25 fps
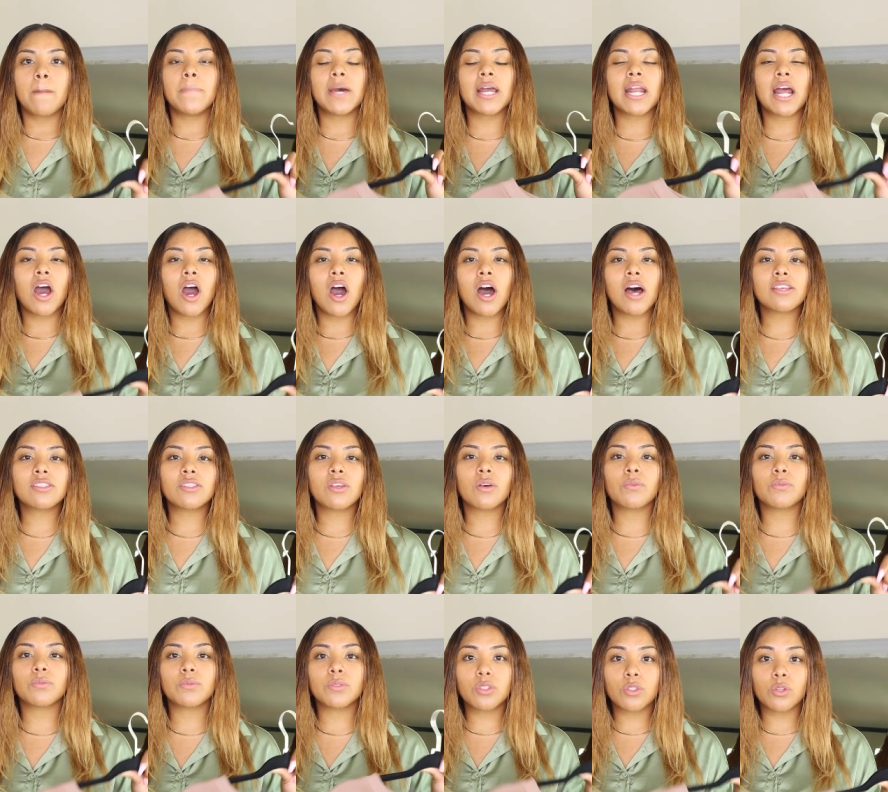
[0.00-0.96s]
But I
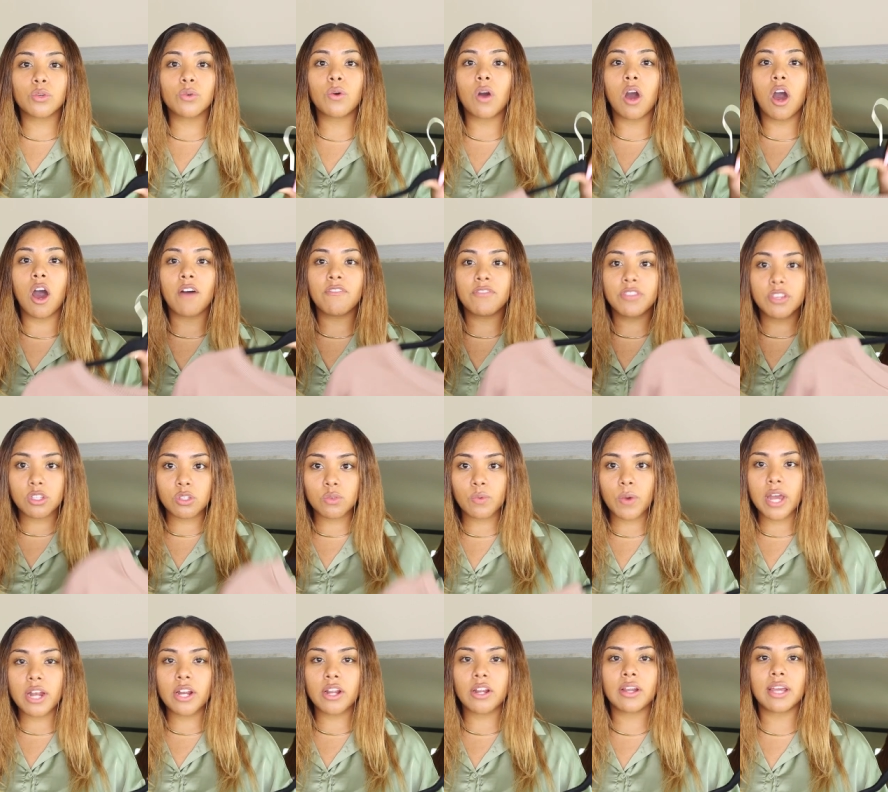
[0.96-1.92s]
also threw off the
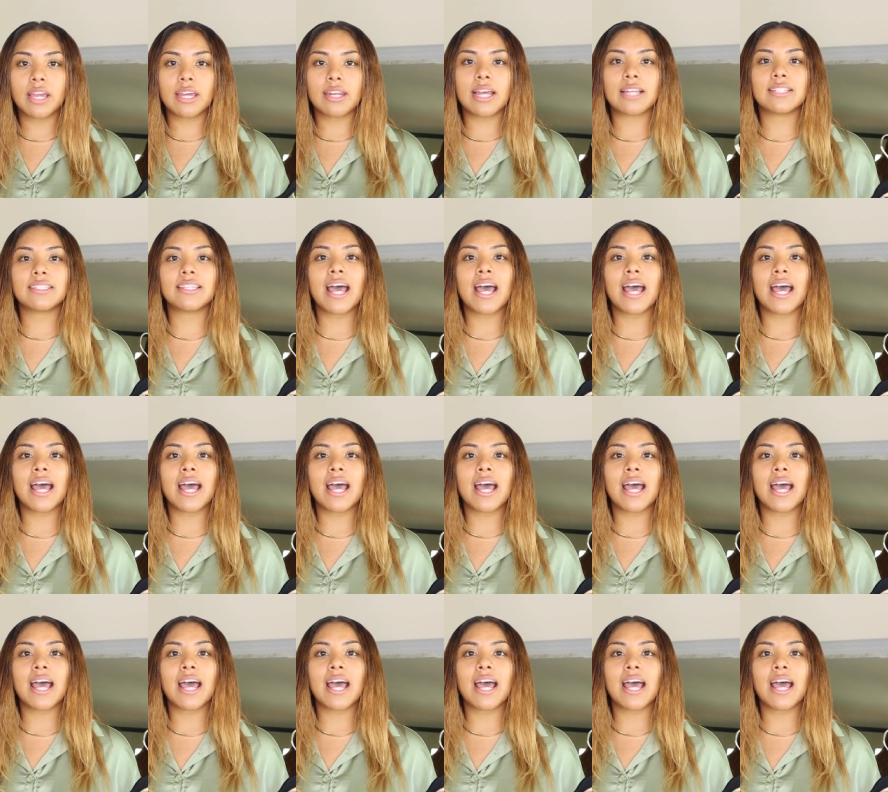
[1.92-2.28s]
sweater, and I